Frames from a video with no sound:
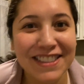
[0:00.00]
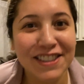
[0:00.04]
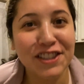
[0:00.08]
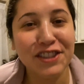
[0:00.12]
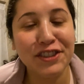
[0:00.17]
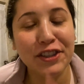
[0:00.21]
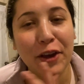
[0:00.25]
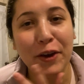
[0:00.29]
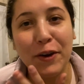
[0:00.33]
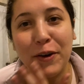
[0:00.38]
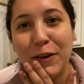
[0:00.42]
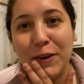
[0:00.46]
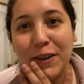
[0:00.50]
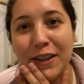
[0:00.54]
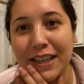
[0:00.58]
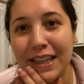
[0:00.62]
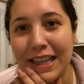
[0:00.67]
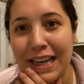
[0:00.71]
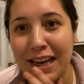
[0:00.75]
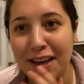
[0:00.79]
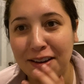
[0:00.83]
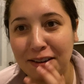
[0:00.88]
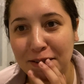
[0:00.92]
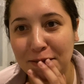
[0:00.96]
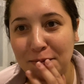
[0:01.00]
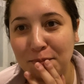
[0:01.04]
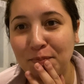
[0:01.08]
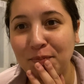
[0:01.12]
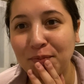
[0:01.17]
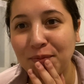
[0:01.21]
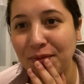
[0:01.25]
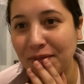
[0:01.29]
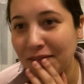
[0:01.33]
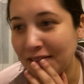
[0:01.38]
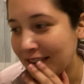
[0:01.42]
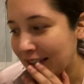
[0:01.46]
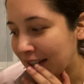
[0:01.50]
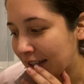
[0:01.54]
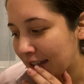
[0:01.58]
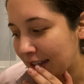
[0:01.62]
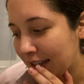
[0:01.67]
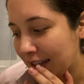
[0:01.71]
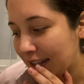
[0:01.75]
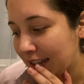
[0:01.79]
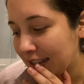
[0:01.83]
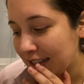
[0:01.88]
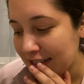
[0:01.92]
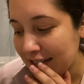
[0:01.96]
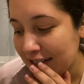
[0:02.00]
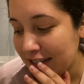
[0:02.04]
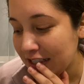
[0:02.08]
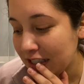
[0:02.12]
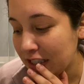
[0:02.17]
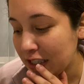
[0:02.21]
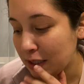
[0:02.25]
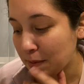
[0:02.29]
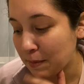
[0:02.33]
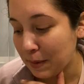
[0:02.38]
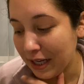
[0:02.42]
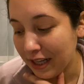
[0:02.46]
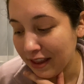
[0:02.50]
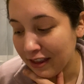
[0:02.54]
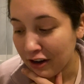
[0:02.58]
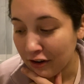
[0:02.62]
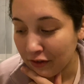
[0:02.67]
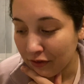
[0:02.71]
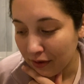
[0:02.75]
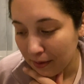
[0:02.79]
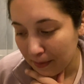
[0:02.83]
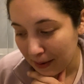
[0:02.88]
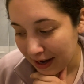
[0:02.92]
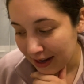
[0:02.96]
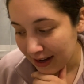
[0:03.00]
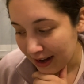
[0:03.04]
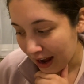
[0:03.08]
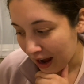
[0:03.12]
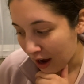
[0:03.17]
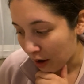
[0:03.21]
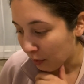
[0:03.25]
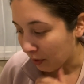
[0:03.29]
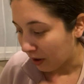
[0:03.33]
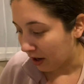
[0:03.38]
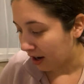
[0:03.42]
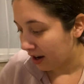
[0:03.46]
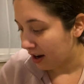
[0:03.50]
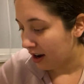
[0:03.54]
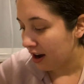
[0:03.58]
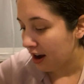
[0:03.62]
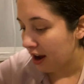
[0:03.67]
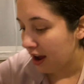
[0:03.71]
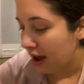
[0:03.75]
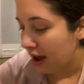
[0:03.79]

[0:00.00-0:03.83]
So she's been in there for about an hour.